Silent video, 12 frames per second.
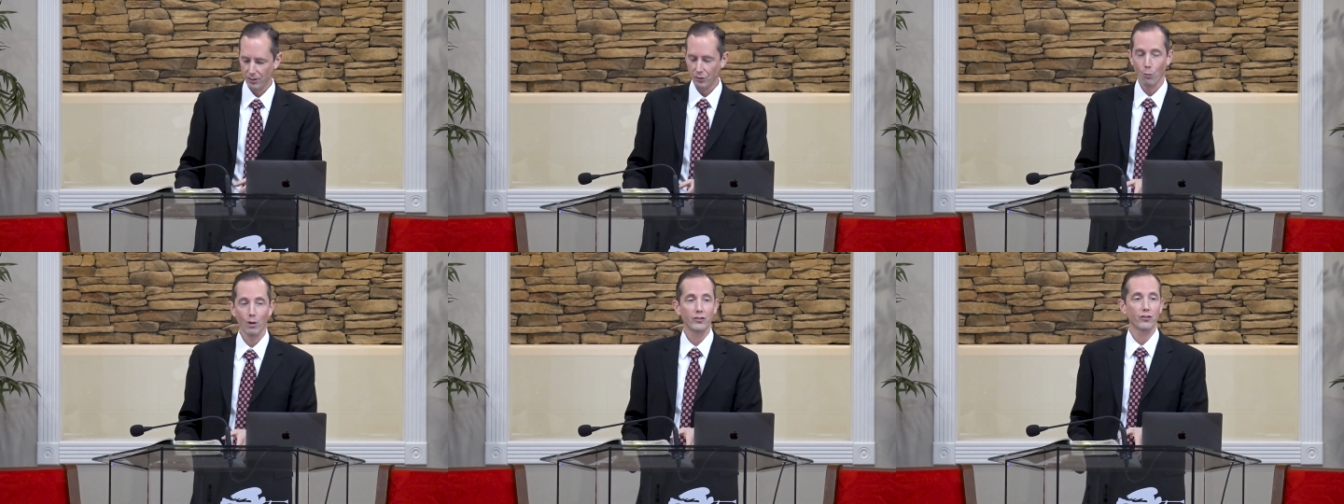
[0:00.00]

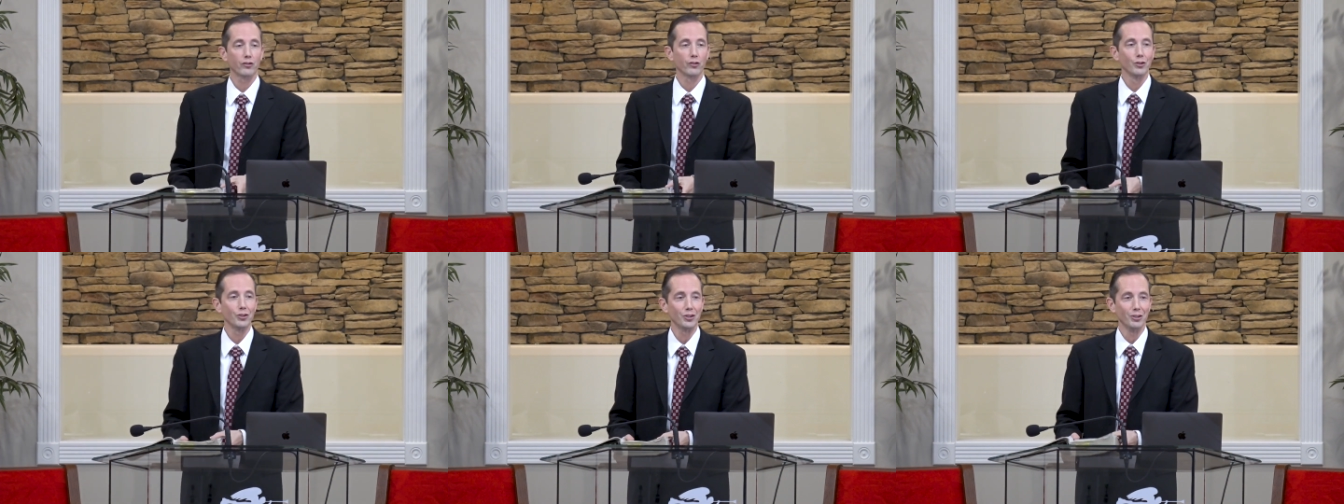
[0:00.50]
So what's the
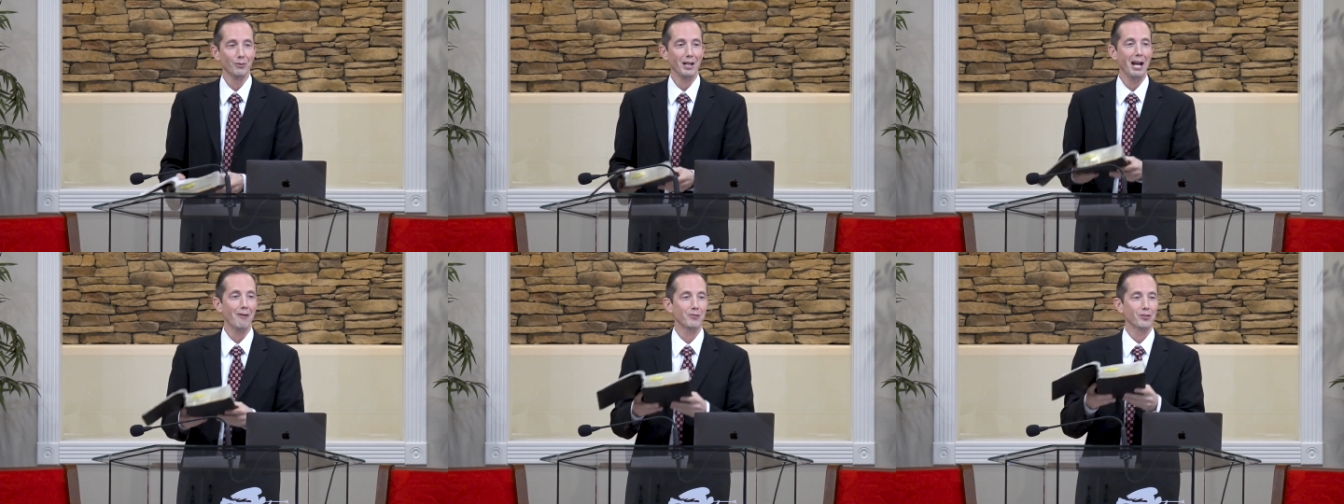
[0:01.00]
solution?
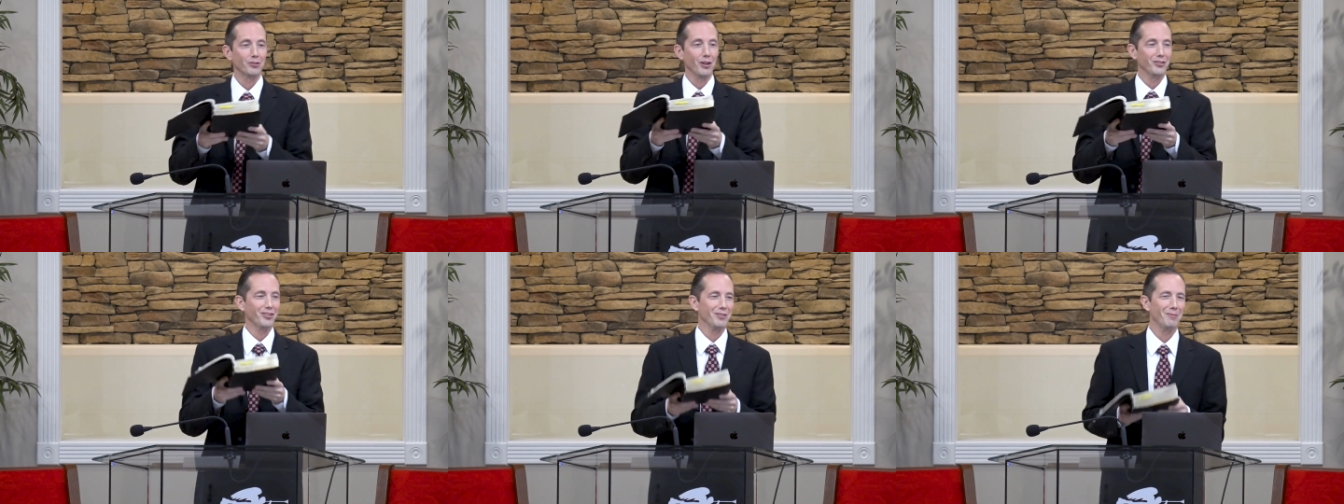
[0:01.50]
We have to
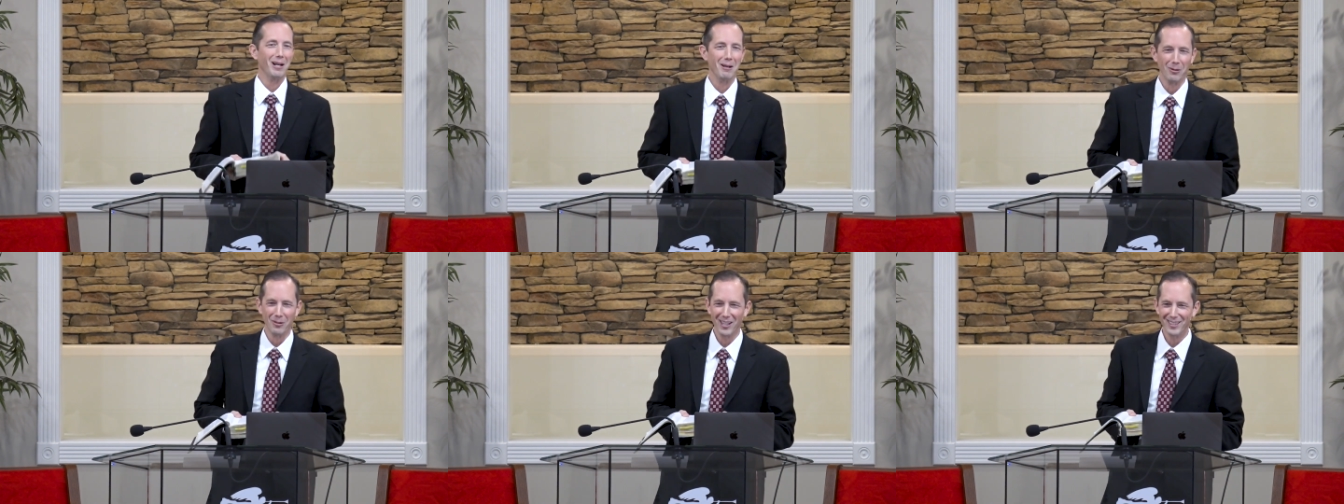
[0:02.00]
trust in the
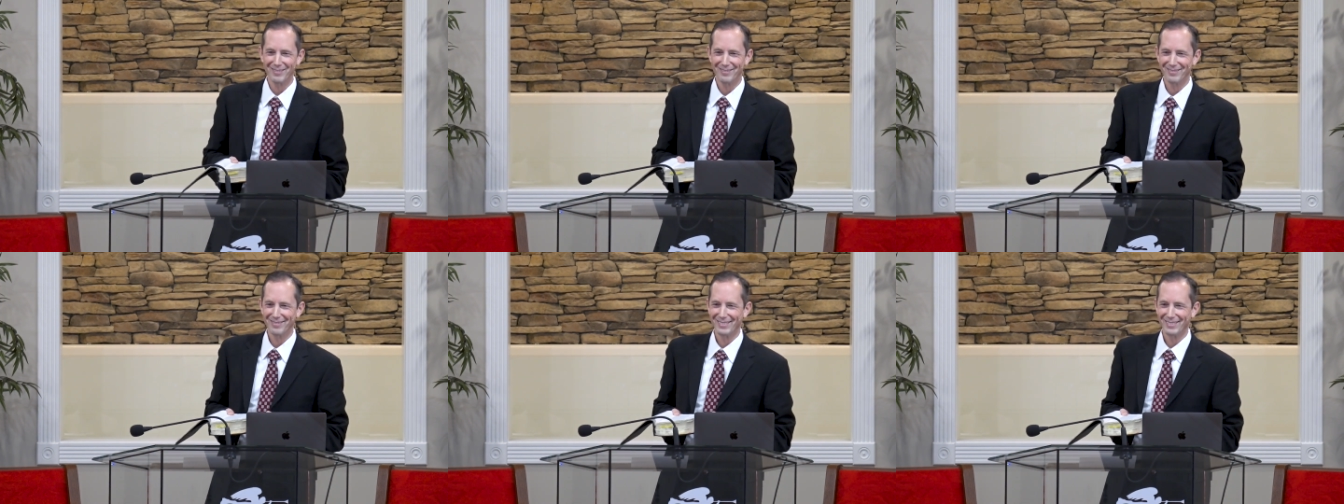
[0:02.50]
Bible, right?